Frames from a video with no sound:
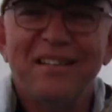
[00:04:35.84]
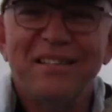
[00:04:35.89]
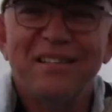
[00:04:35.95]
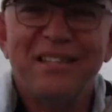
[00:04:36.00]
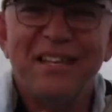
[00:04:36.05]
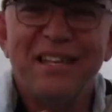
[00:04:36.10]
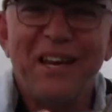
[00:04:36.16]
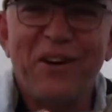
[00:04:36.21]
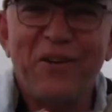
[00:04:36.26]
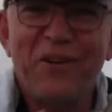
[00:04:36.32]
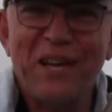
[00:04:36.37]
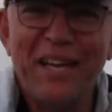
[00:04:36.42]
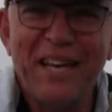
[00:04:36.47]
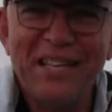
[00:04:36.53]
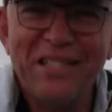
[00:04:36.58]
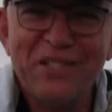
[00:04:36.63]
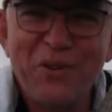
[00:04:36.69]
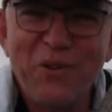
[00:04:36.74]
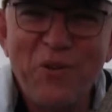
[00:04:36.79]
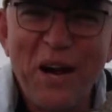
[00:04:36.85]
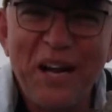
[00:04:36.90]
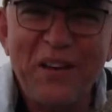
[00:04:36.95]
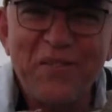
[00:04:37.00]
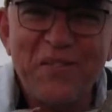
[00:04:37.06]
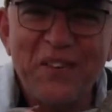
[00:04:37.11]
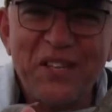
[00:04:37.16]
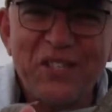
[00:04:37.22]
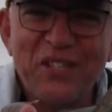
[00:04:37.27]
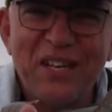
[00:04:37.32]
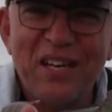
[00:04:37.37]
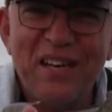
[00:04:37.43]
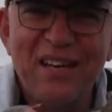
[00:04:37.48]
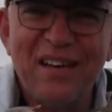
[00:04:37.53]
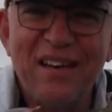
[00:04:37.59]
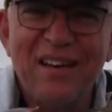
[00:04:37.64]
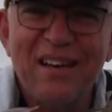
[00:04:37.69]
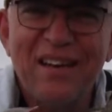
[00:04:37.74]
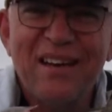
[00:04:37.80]
So there he is, great fish.
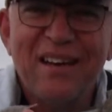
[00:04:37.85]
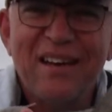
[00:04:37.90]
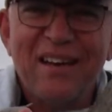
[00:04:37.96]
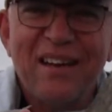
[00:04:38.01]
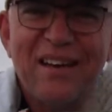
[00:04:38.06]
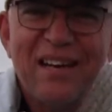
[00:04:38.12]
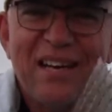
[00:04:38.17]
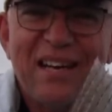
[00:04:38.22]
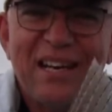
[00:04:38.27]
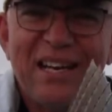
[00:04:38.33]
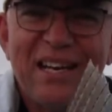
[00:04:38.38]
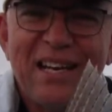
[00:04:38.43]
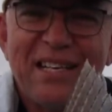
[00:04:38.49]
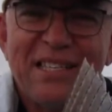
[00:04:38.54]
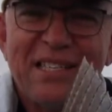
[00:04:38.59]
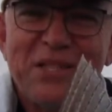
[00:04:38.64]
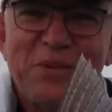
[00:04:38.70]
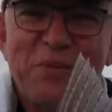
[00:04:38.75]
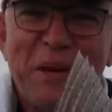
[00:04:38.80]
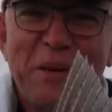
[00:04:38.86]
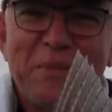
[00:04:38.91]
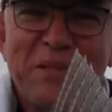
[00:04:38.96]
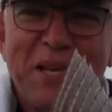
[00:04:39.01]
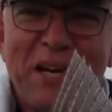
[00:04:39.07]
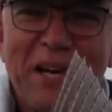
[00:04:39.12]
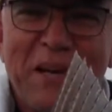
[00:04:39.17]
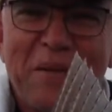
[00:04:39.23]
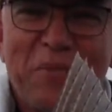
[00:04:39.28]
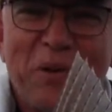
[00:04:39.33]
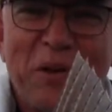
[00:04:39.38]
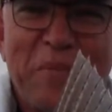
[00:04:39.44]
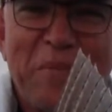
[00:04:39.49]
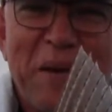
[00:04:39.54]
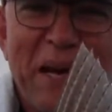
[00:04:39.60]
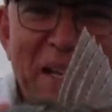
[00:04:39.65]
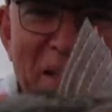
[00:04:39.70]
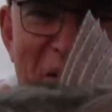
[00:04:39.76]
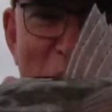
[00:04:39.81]
And he needs a swim, so I'm going to put him
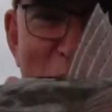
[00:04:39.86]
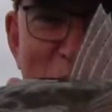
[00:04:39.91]
back in the